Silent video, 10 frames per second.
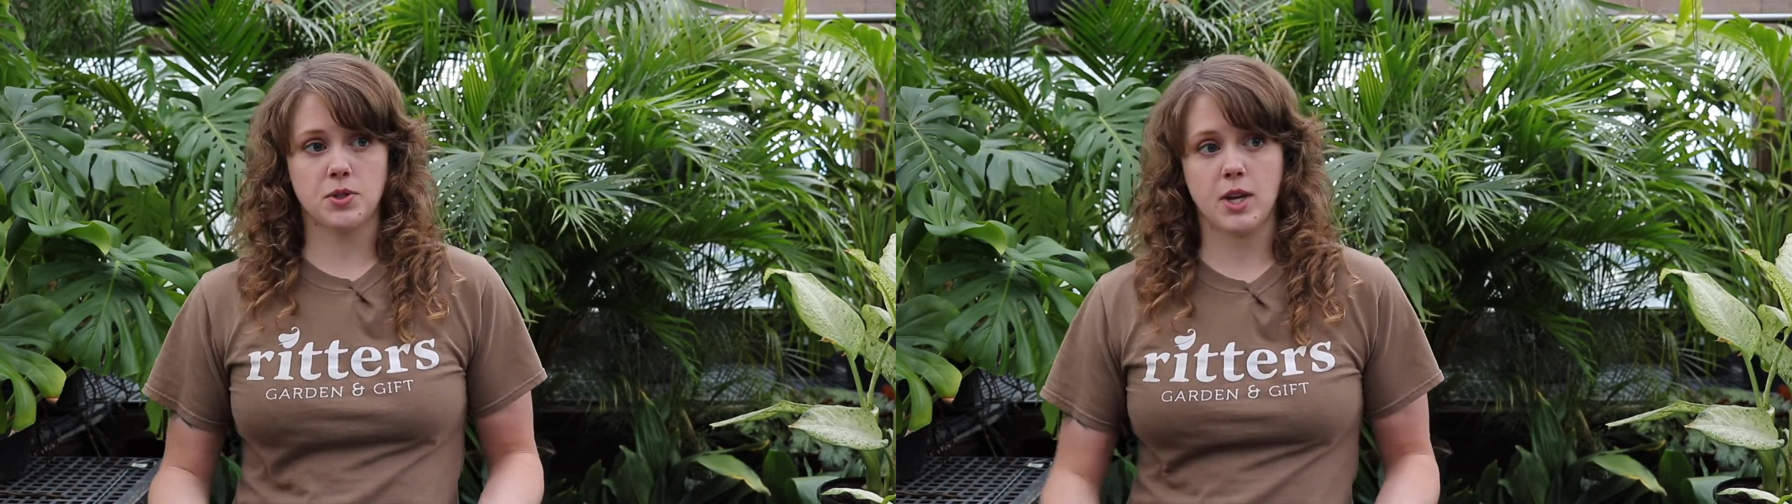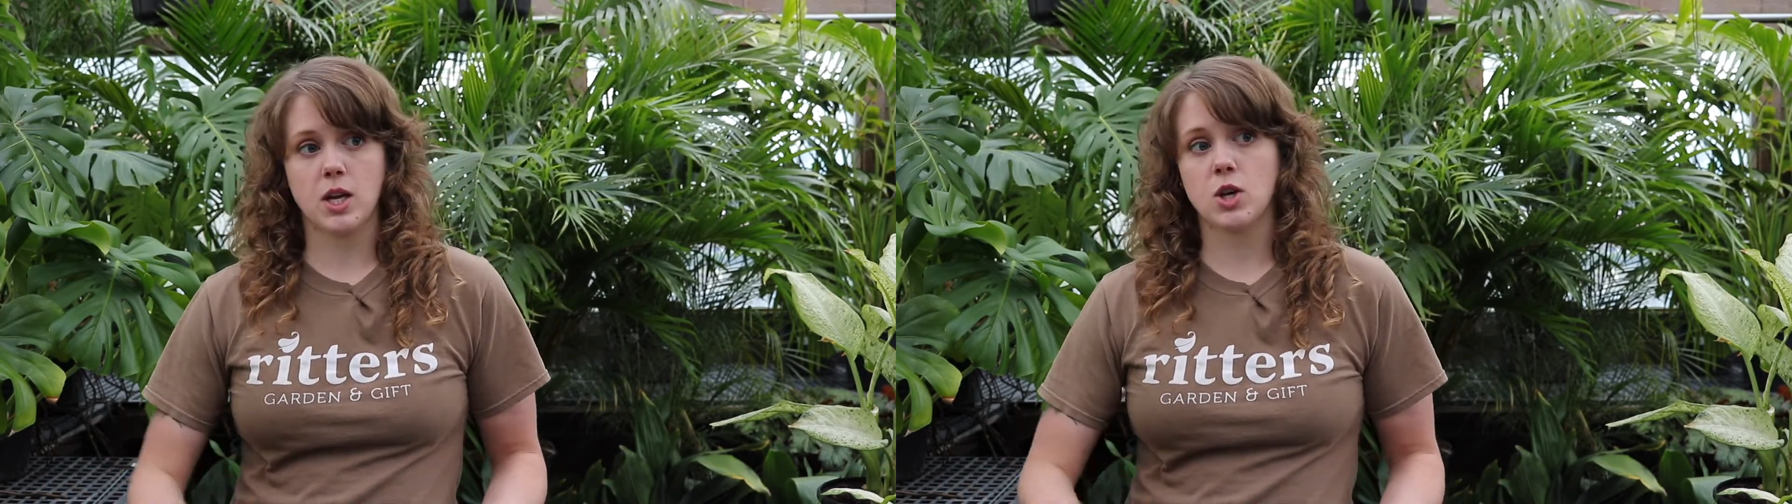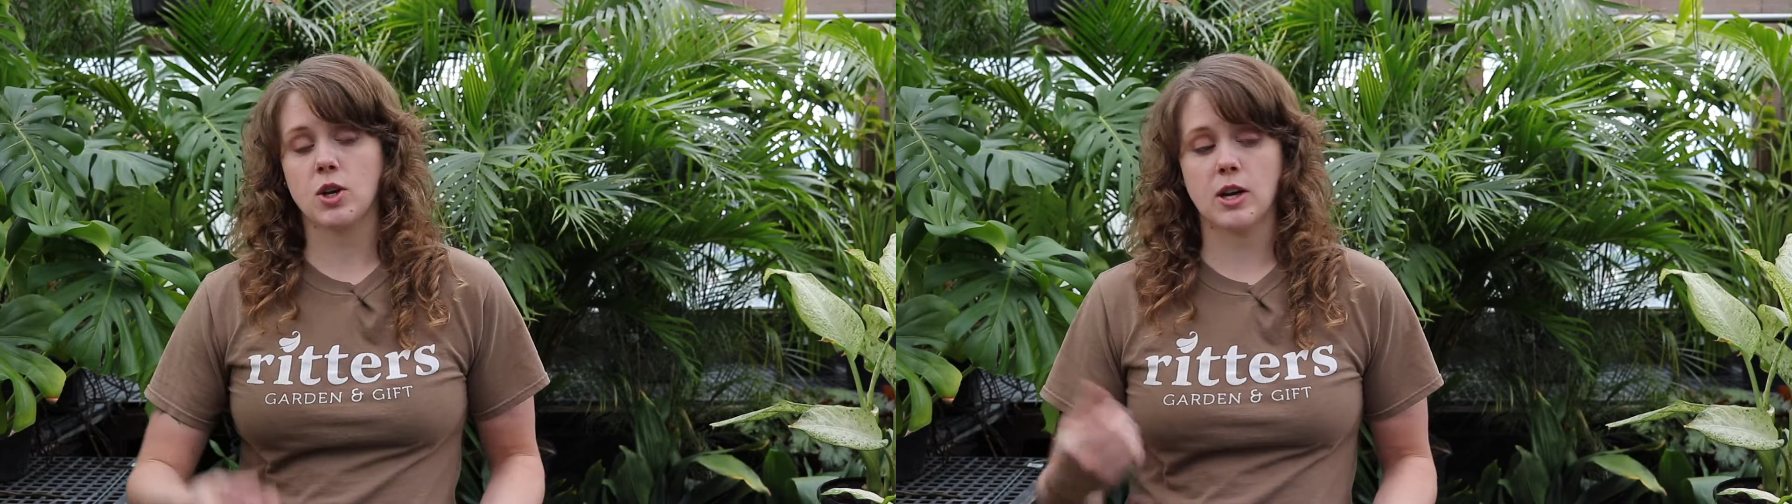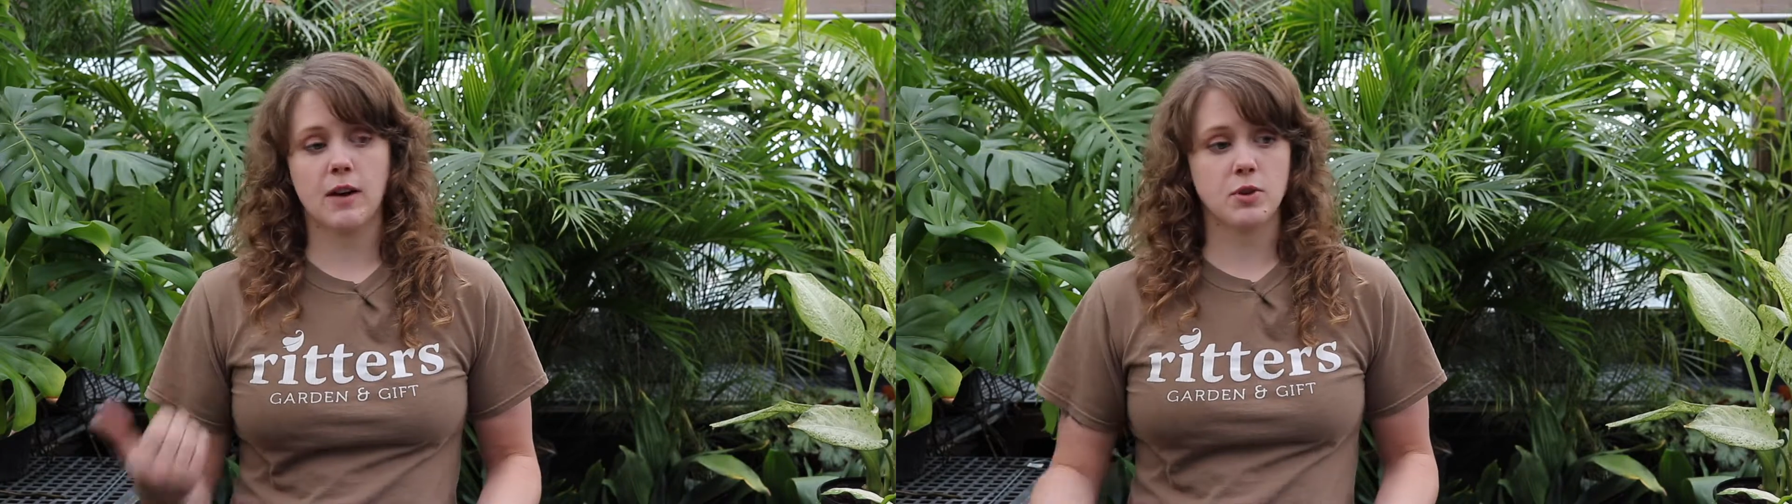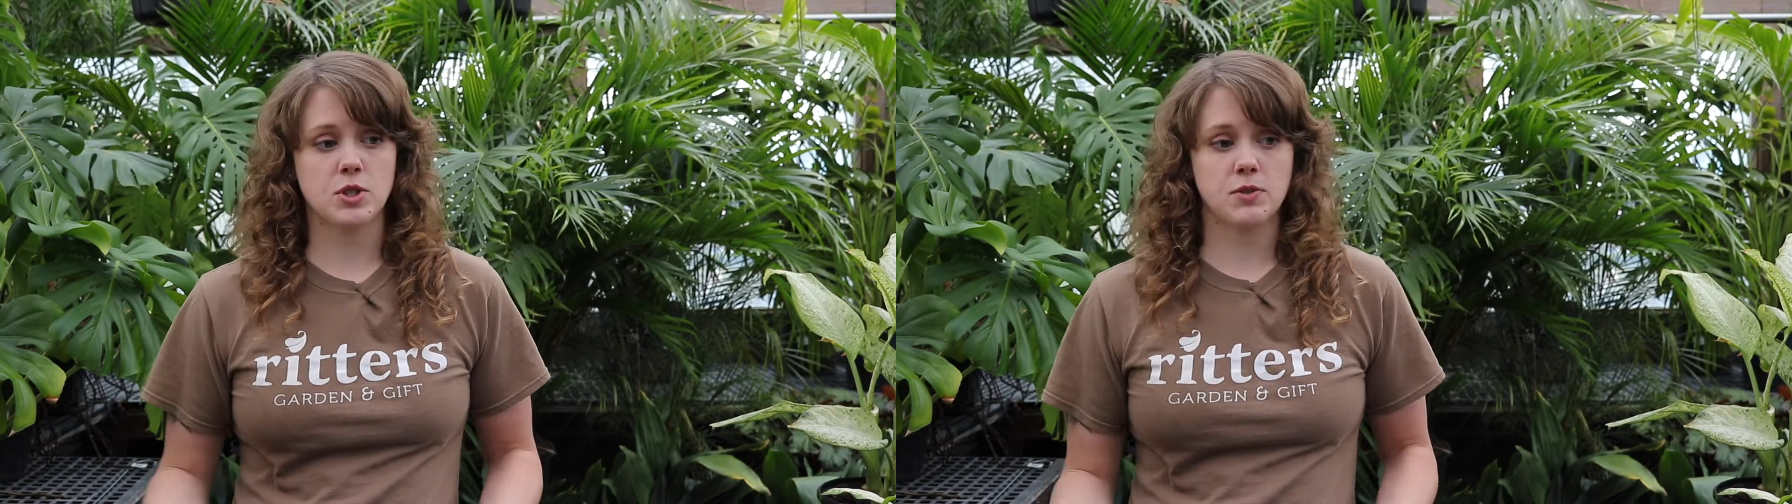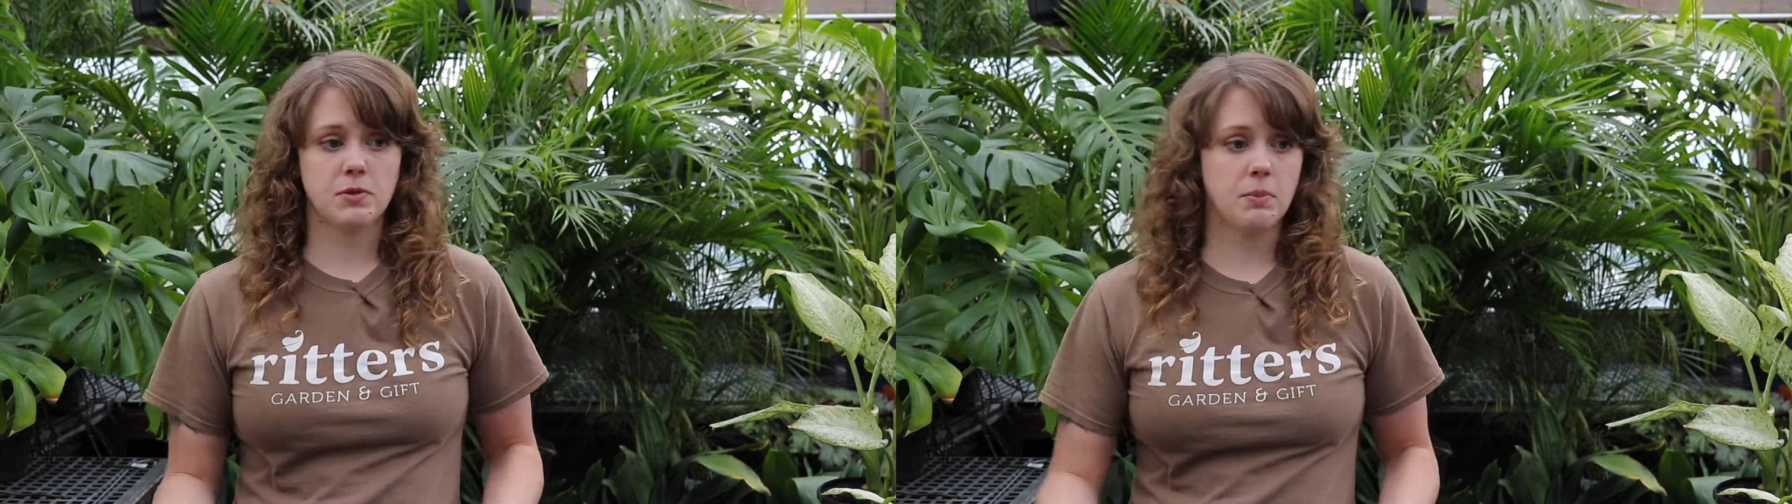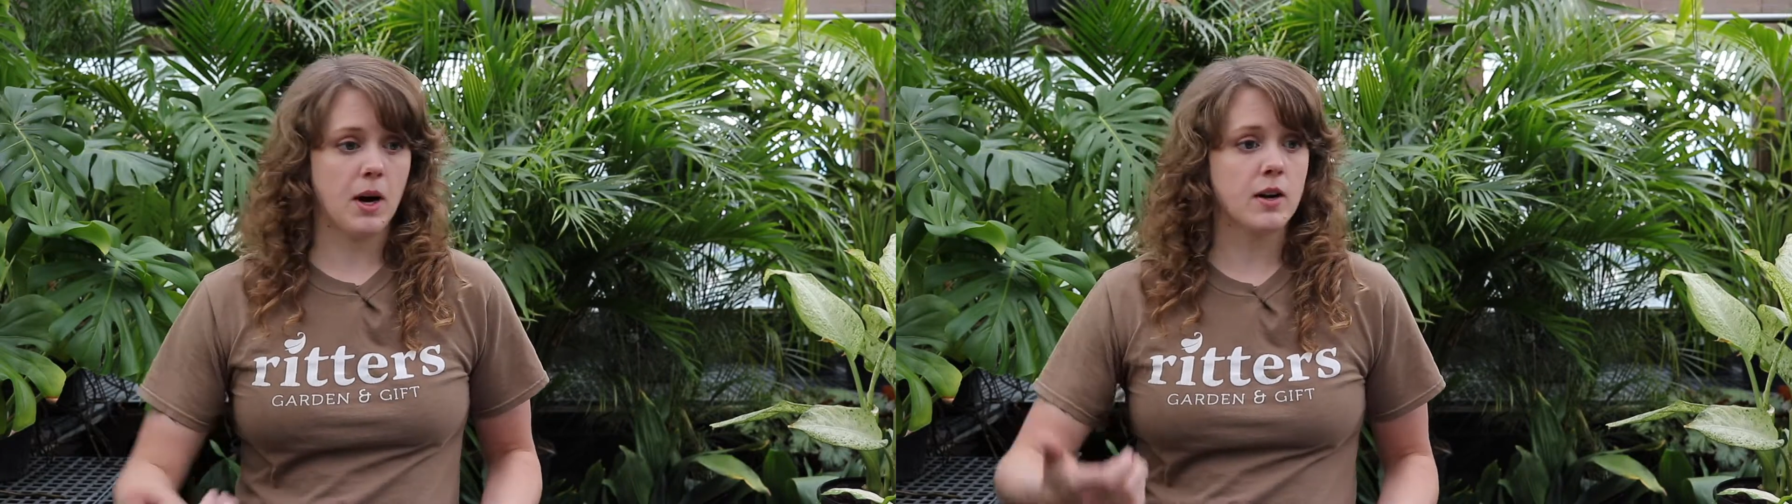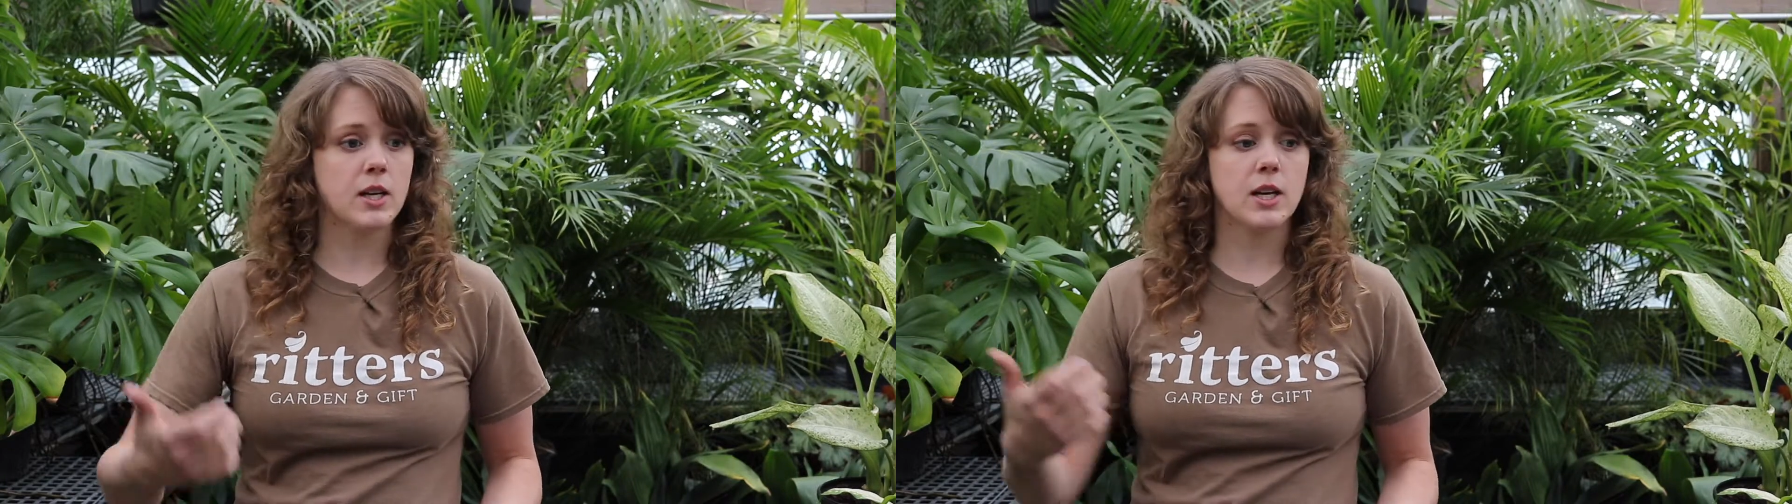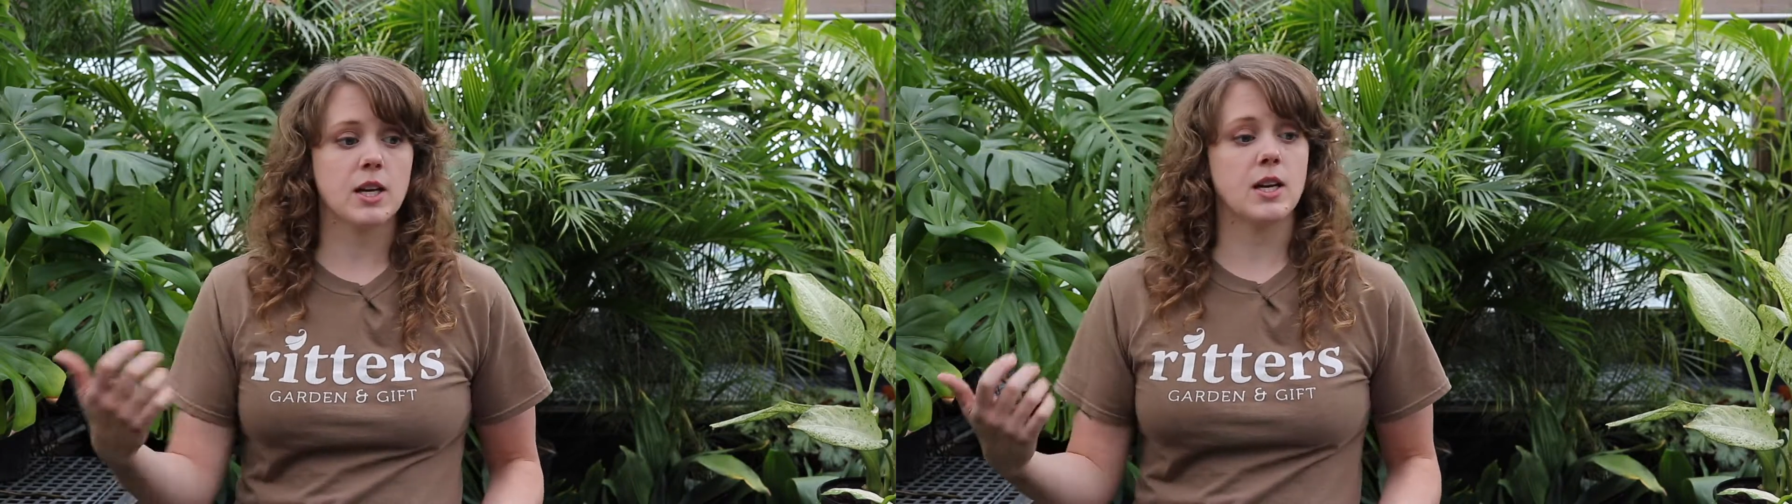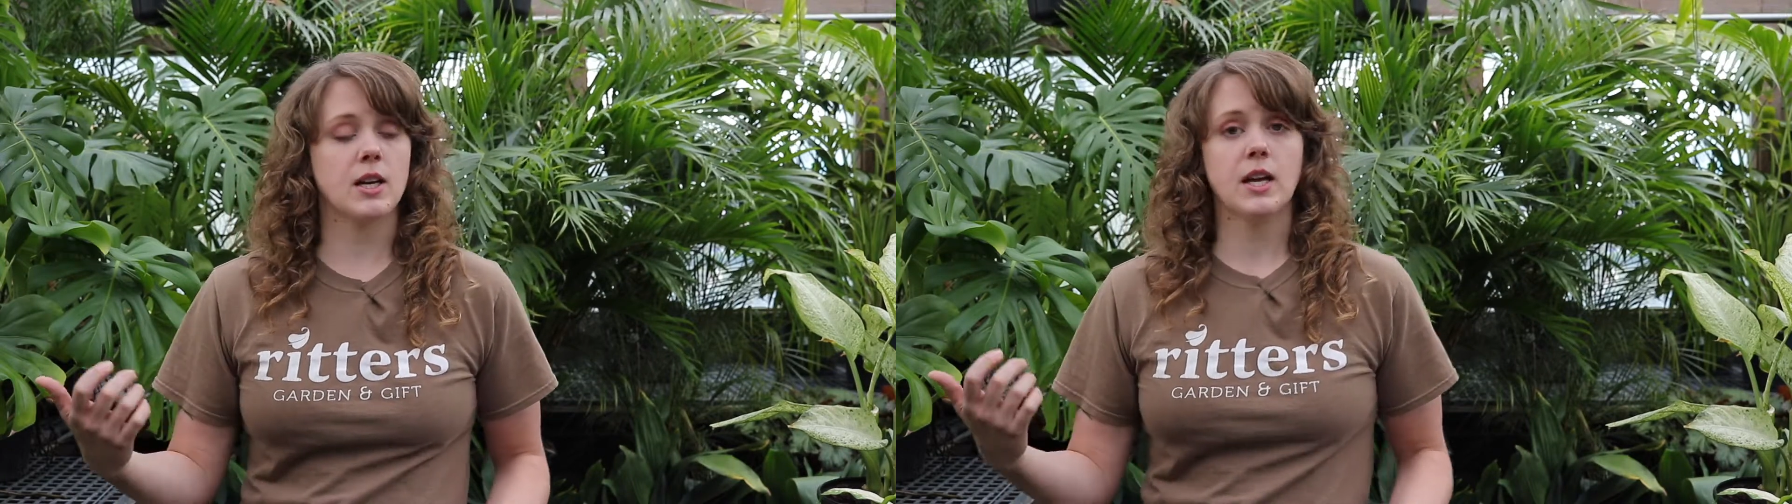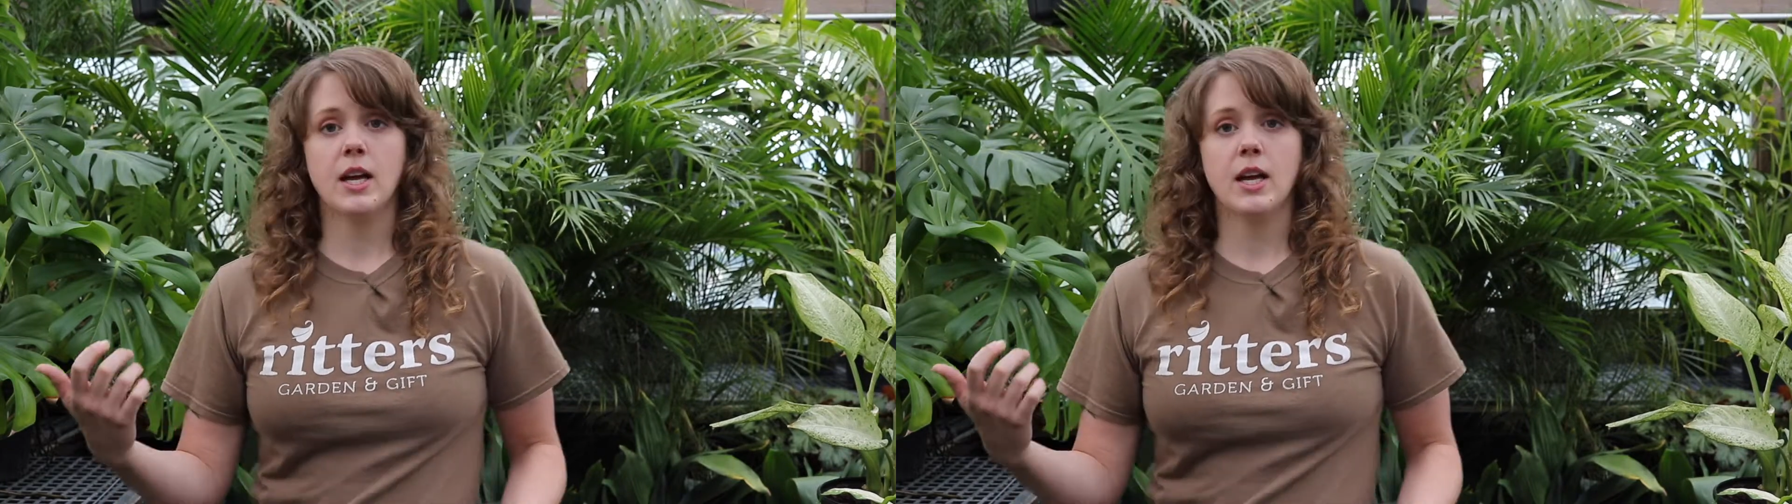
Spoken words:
Like you can have your Dieffenbachia